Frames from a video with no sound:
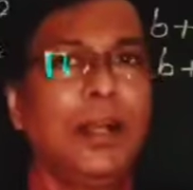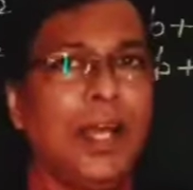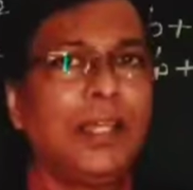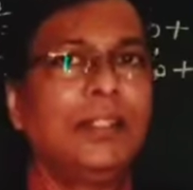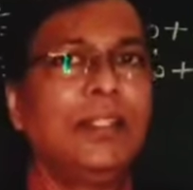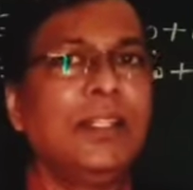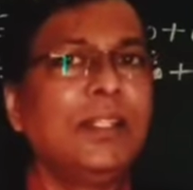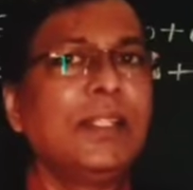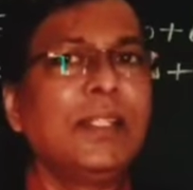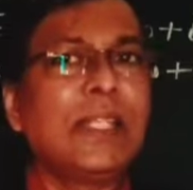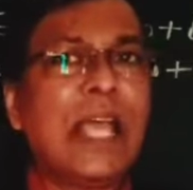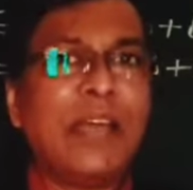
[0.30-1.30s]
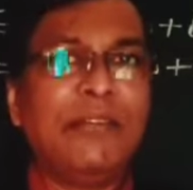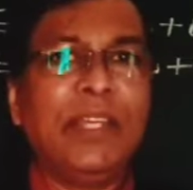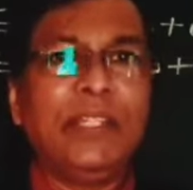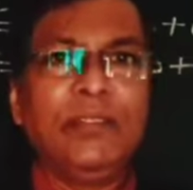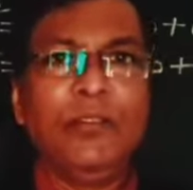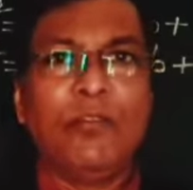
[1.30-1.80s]
Hi, this is
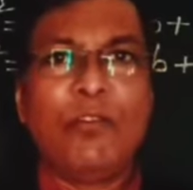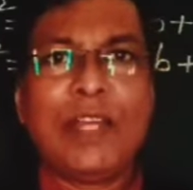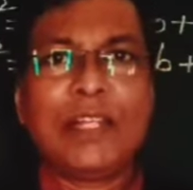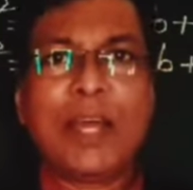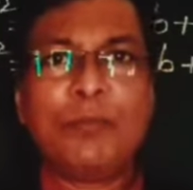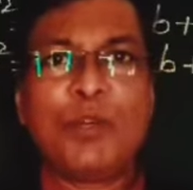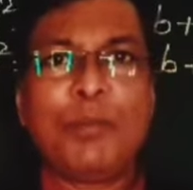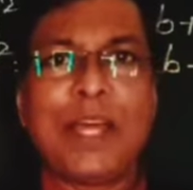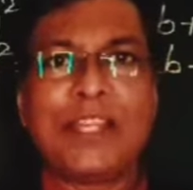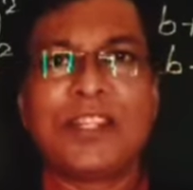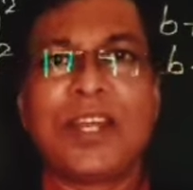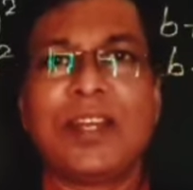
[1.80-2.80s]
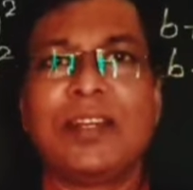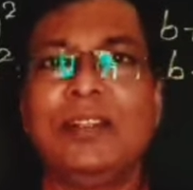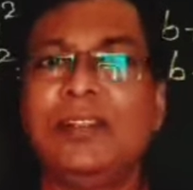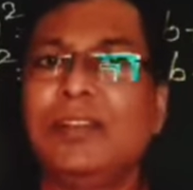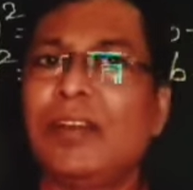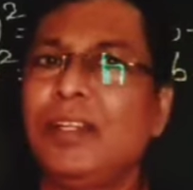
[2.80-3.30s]
Avin. Welcome to my
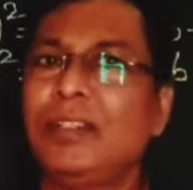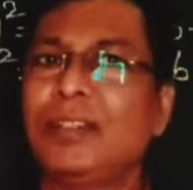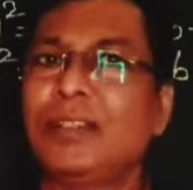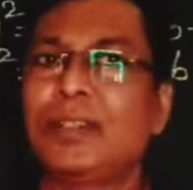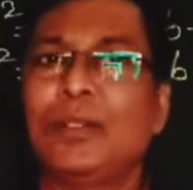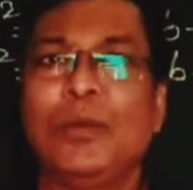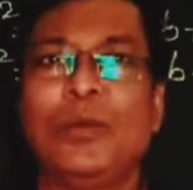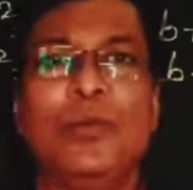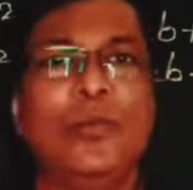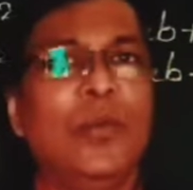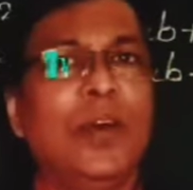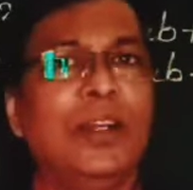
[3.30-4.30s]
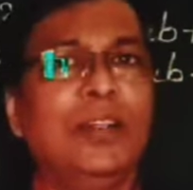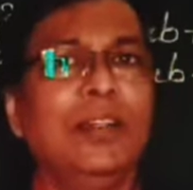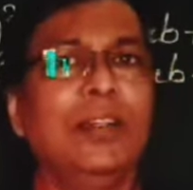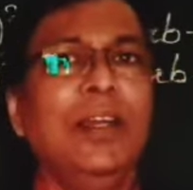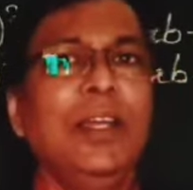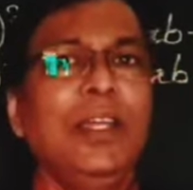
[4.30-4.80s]
channel Tricks World.